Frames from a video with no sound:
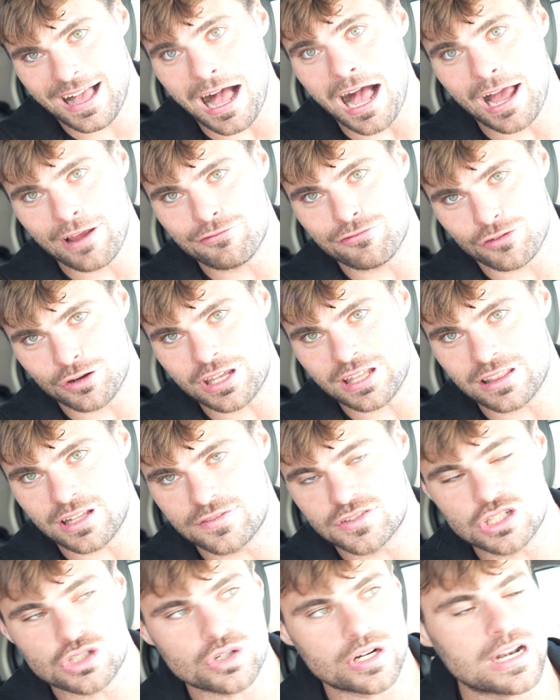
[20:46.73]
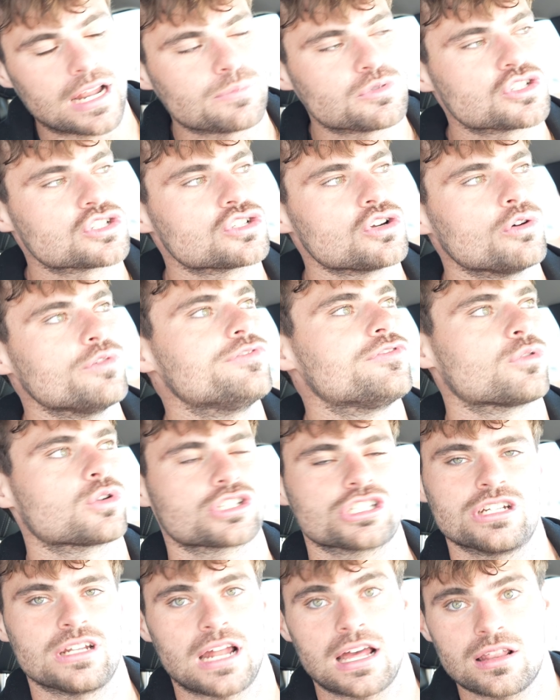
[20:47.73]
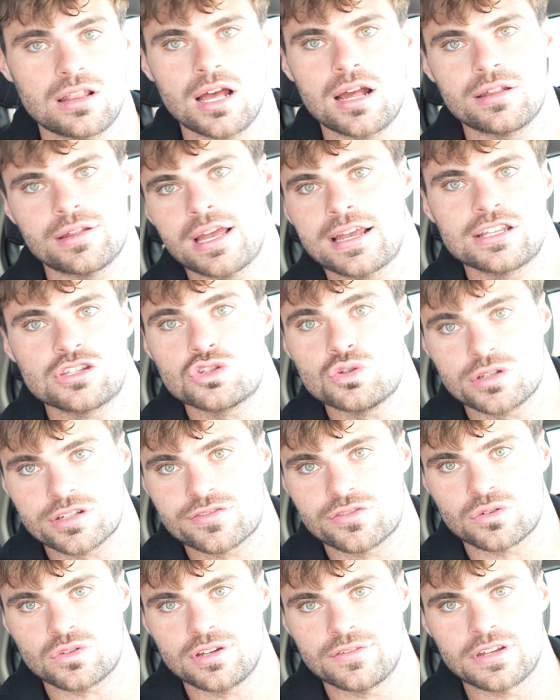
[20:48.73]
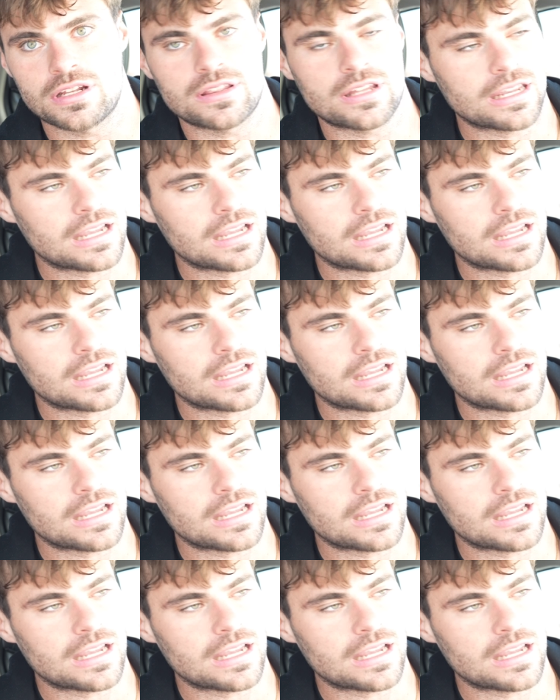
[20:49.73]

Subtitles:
I freaking love to train. I'm so fortunate. I can do this for a living.